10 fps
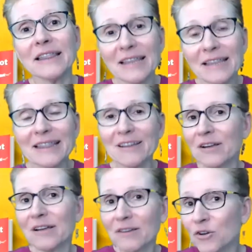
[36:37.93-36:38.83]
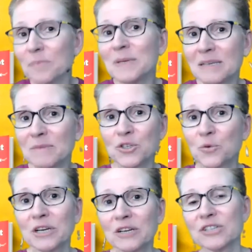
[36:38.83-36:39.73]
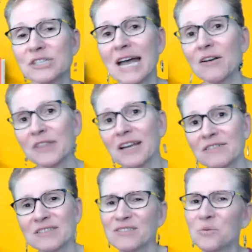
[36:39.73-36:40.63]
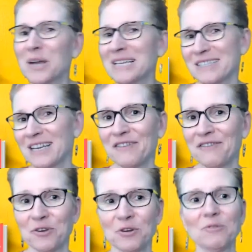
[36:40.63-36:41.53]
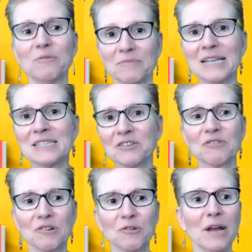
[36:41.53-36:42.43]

there could be some shortages out there, so don't waste any food. That's great.